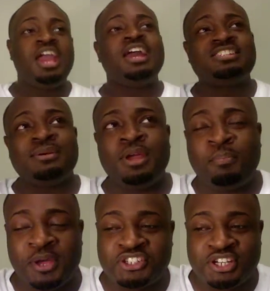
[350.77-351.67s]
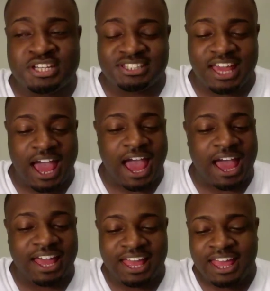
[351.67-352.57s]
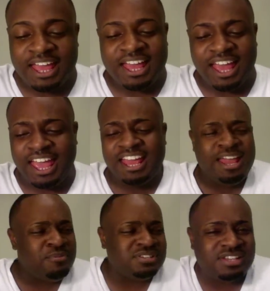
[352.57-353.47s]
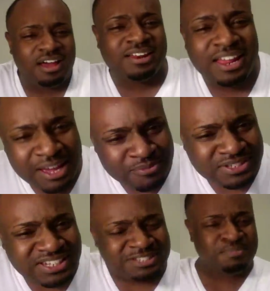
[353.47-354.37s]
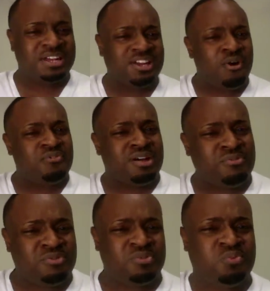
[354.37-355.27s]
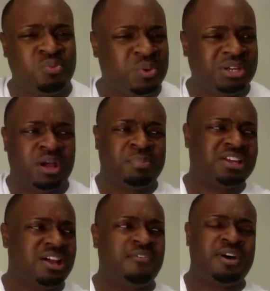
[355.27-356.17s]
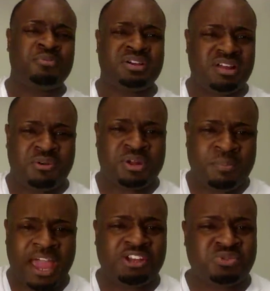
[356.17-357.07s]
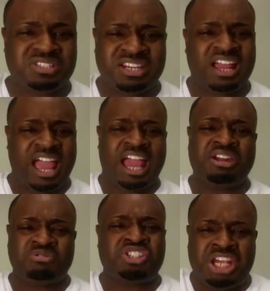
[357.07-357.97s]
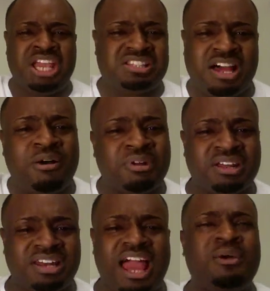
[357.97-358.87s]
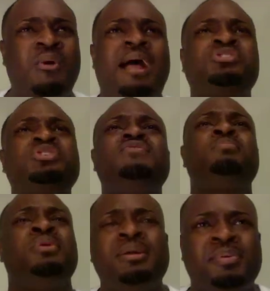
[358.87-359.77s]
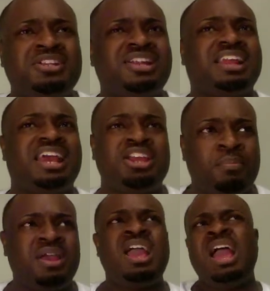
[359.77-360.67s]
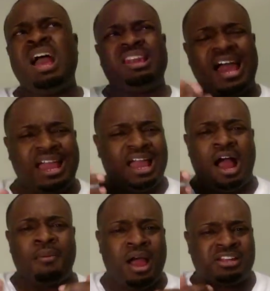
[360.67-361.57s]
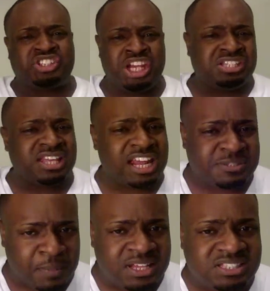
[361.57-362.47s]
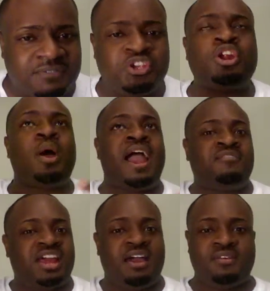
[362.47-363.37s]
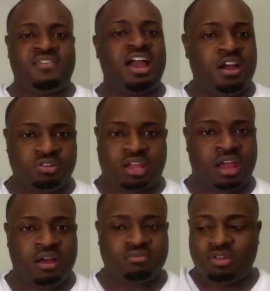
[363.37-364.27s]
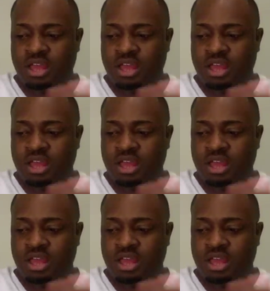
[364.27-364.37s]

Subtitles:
sent me a picture of this guy, and he was just bent over on the mattress and it had no sheets on it. Like, why would you even put a picture like that? Like, are sheets that expensive? You don't have to have the 500 count.